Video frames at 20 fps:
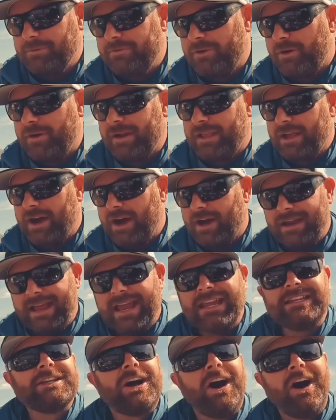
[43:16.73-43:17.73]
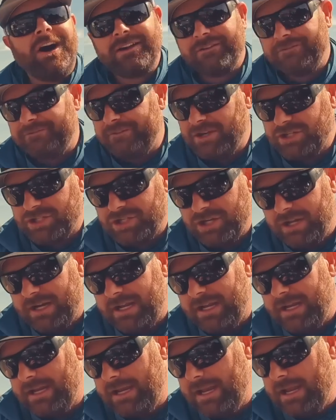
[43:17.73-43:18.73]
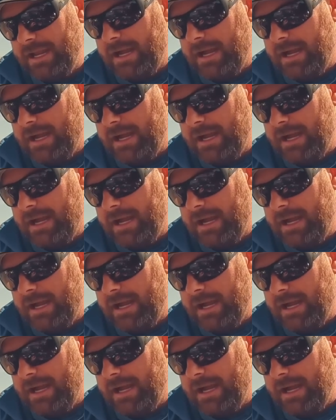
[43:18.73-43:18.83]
We've already caught a ton of fish on it.